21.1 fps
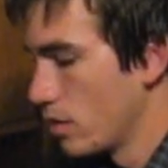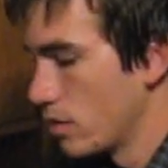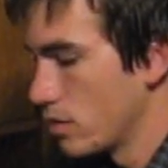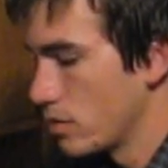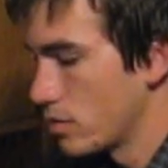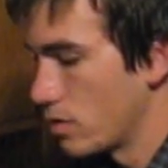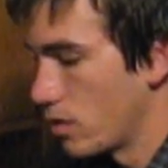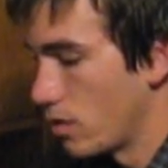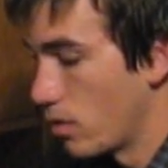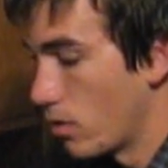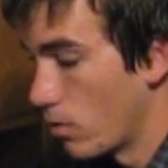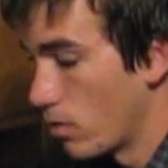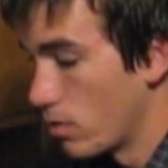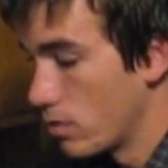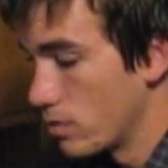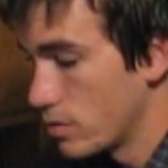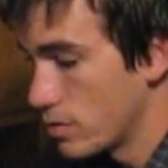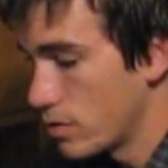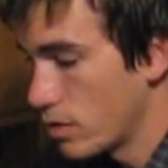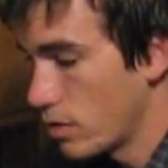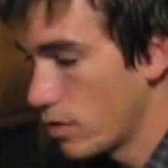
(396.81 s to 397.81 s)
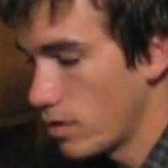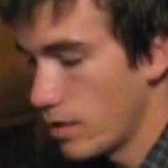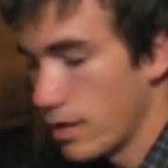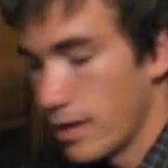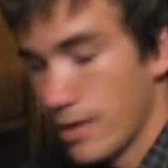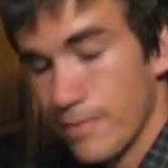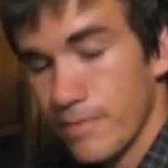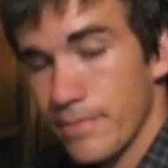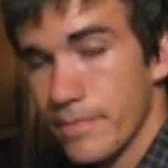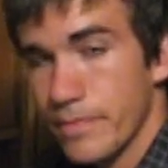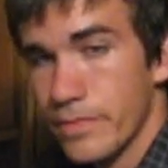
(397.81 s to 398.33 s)
So,
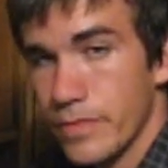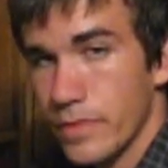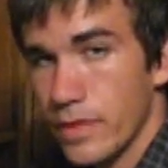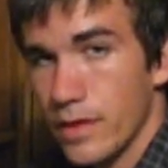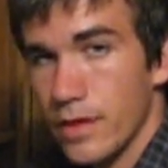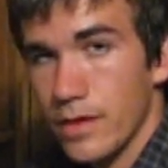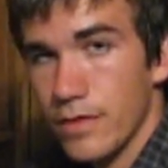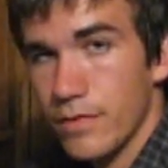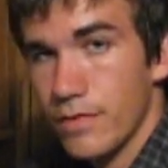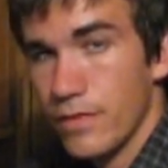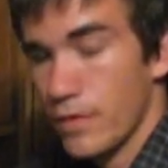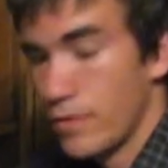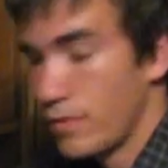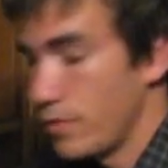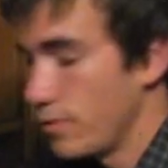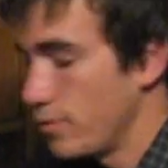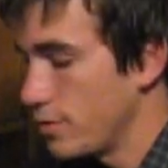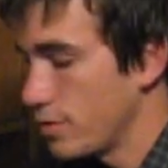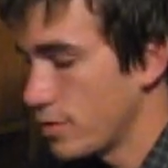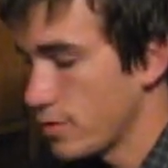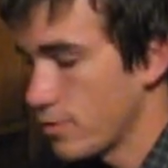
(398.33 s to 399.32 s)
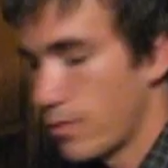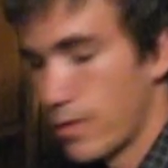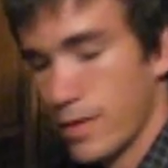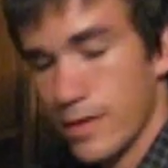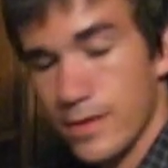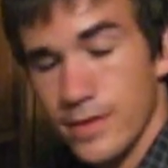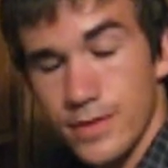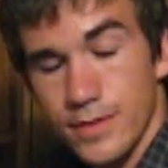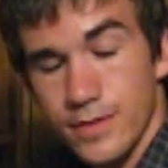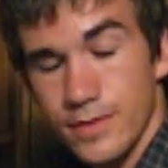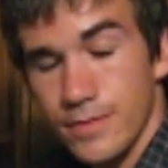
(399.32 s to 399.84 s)
certainly, if you just
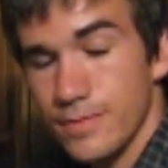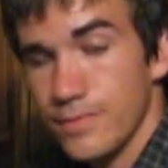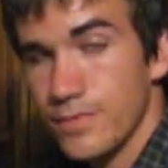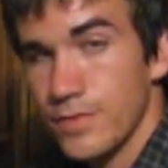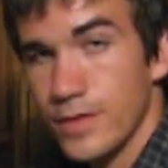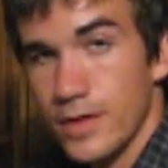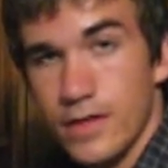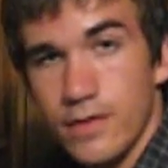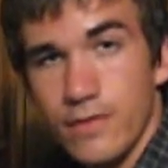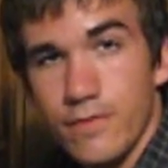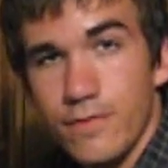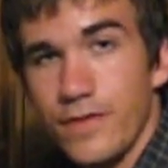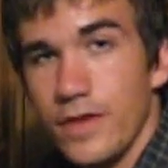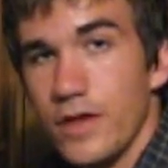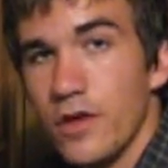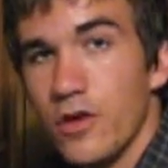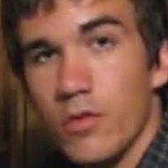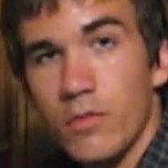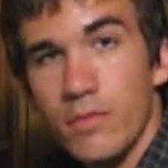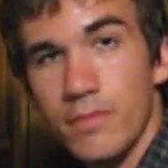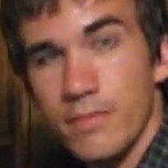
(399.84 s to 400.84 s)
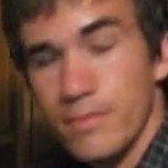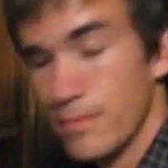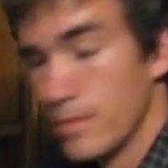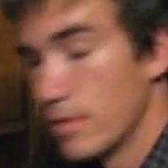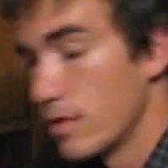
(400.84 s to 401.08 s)
want to frickin' film,